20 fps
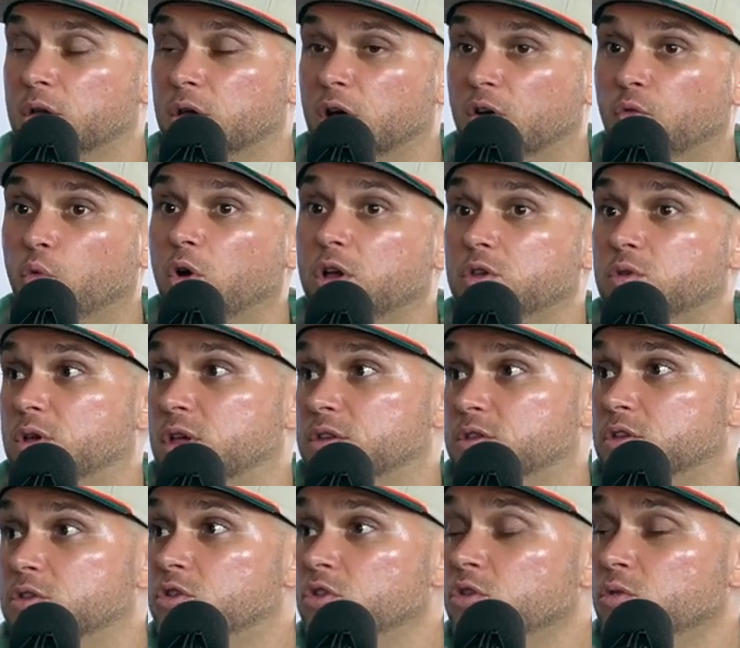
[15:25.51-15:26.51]
of what you get
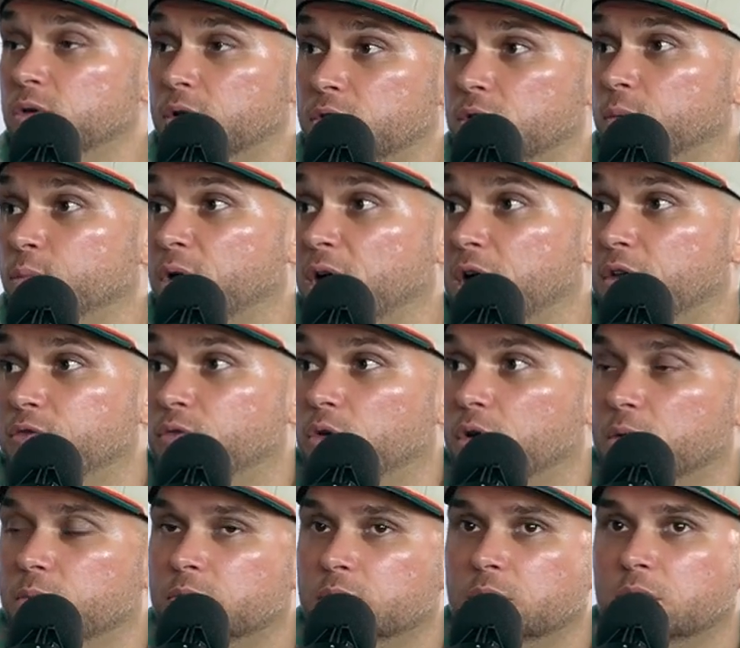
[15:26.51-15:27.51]
to do with your
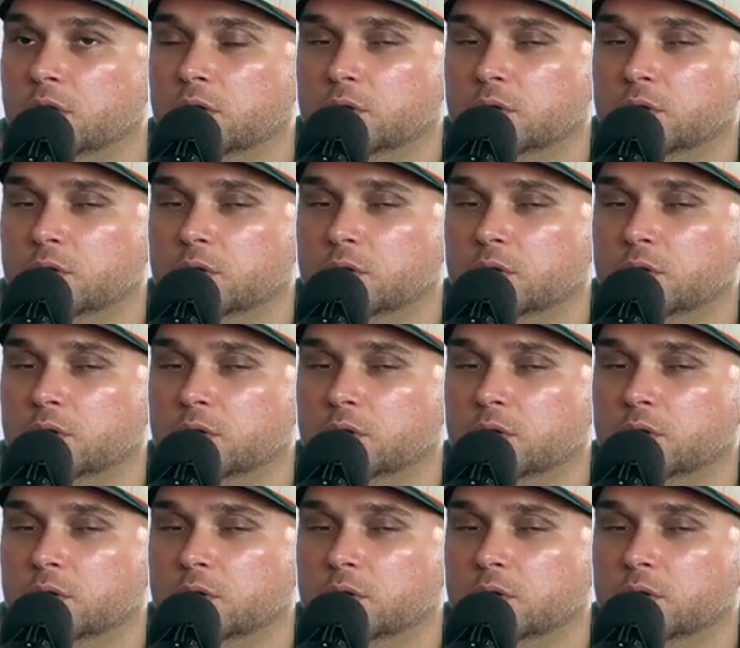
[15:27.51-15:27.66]
platform.